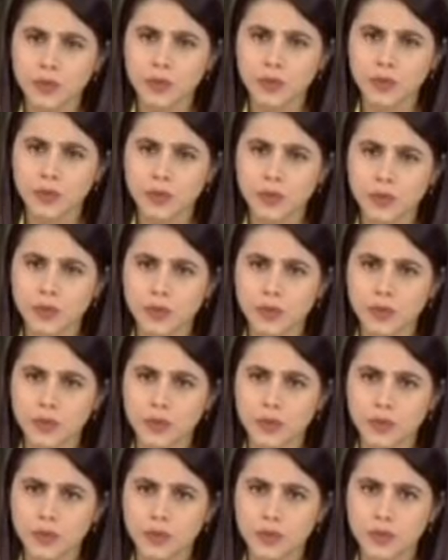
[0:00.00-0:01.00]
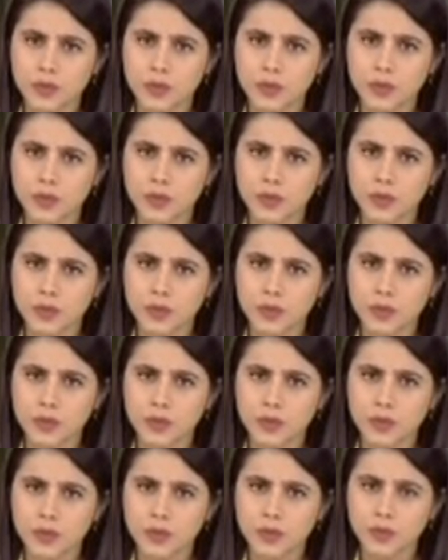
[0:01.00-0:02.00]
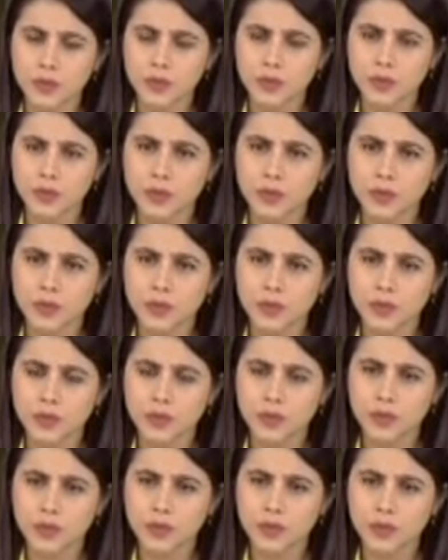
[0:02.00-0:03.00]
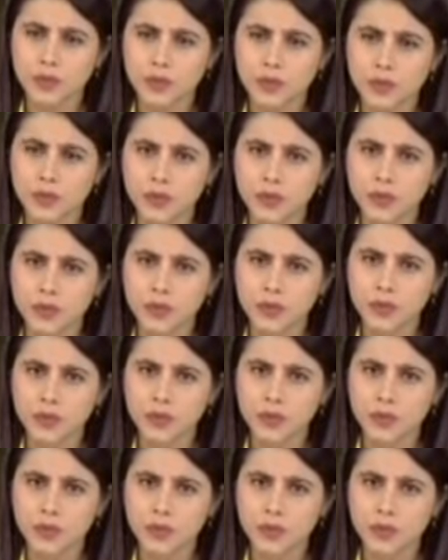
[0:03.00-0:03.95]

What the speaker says: This person isn't speaking.